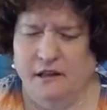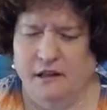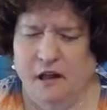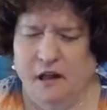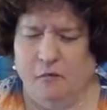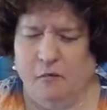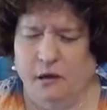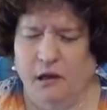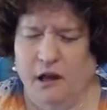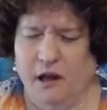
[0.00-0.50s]

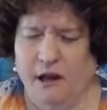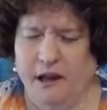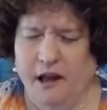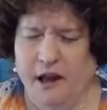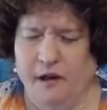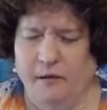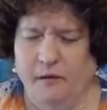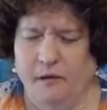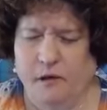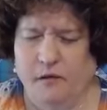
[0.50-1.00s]
And pluck
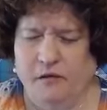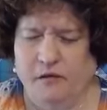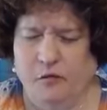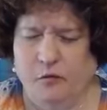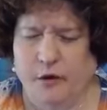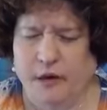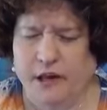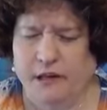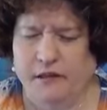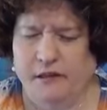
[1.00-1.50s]
out those
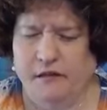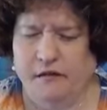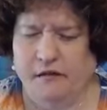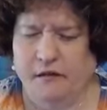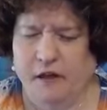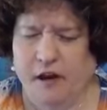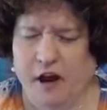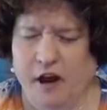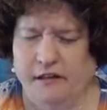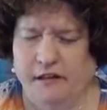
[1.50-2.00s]
weeds or
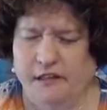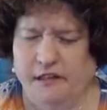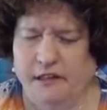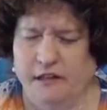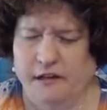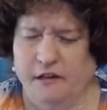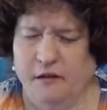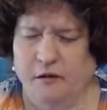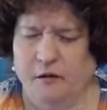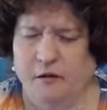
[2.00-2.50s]
thoughts
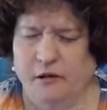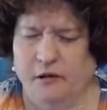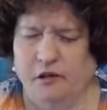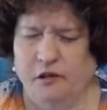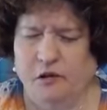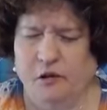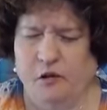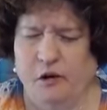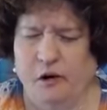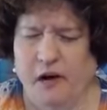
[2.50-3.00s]
or
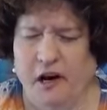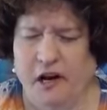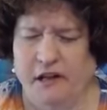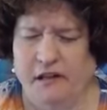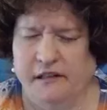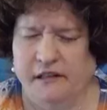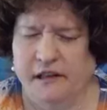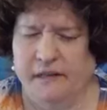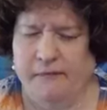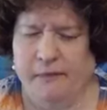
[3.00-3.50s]

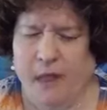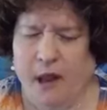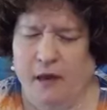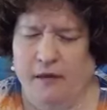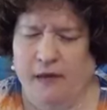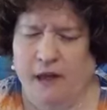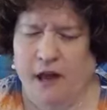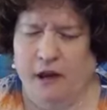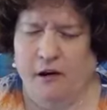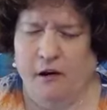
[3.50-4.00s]
stories
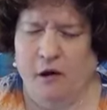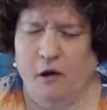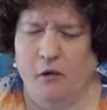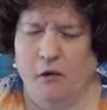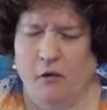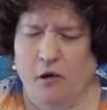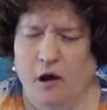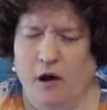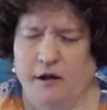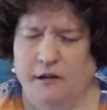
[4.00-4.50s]
that no
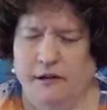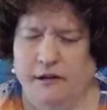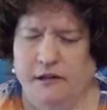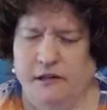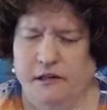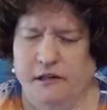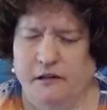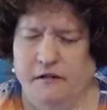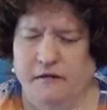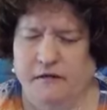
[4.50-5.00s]
longer
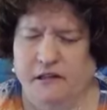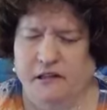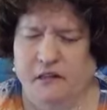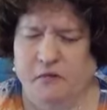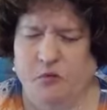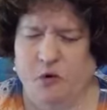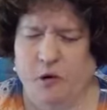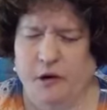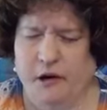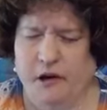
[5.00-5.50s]
serve and
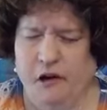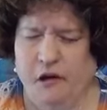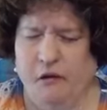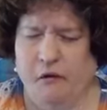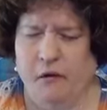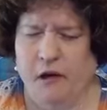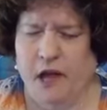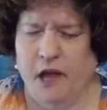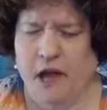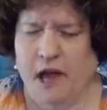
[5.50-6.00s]
support
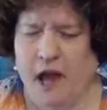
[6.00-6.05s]
you,